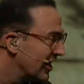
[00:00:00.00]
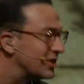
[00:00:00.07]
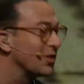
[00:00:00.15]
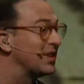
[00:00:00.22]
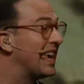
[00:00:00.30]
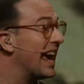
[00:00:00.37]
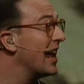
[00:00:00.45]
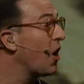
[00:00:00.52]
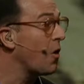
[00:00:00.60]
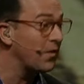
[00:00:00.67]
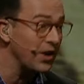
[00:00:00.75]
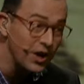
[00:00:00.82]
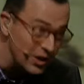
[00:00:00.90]
So get
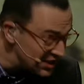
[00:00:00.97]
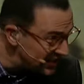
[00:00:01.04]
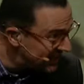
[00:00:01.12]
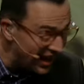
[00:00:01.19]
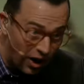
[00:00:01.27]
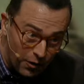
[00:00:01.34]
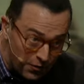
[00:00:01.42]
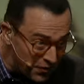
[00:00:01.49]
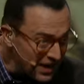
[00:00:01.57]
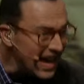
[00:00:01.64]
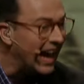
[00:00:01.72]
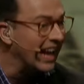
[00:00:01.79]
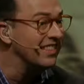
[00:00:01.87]
over yourself
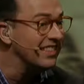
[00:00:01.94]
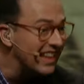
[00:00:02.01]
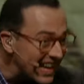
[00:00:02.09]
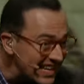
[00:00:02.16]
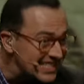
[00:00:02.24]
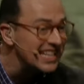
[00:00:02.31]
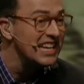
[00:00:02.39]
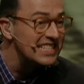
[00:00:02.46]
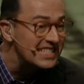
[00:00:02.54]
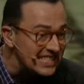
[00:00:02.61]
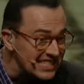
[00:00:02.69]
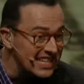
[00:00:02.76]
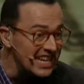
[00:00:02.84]
and let's
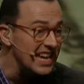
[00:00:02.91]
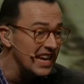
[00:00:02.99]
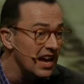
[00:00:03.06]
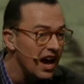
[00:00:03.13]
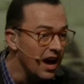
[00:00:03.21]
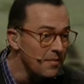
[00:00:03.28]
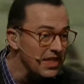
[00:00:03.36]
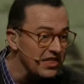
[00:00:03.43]
see um,